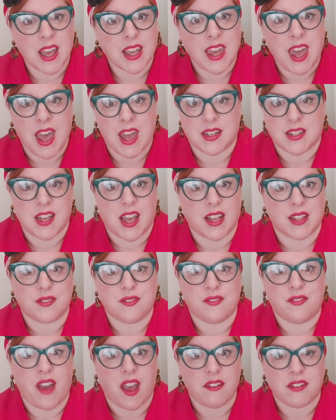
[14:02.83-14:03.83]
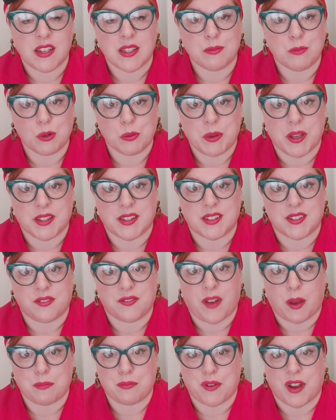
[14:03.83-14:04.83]
again takes very small pieces of
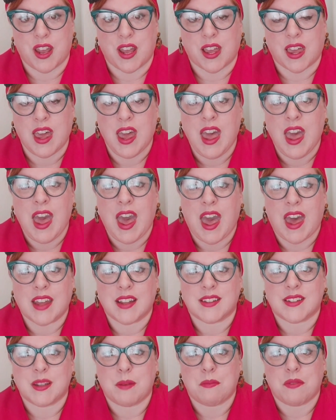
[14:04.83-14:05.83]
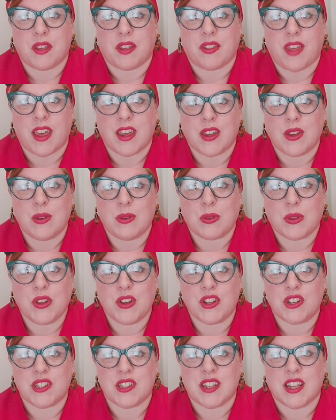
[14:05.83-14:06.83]
fabric and something that you
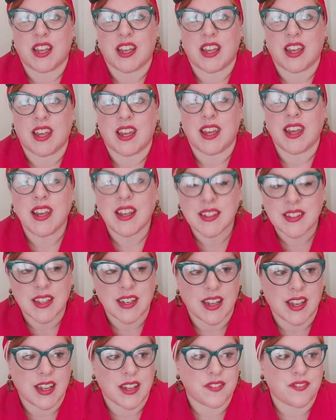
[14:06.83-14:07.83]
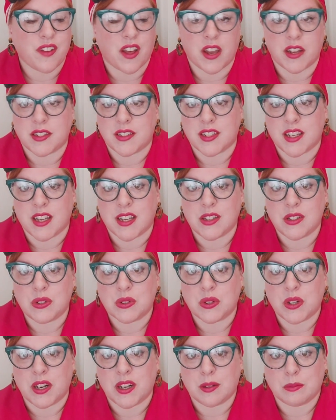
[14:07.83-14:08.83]
could easily find in
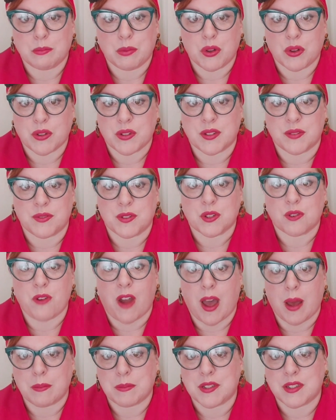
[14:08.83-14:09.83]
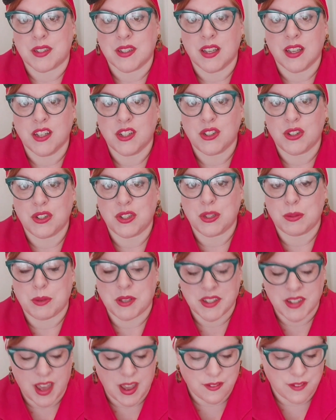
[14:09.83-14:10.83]
your little box of scraps should you be
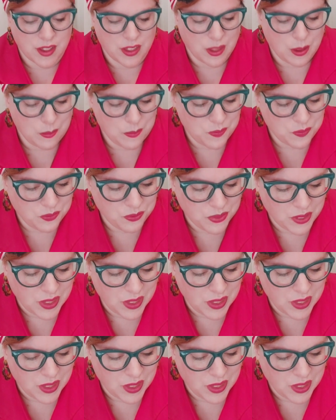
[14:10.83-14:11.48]
saving them.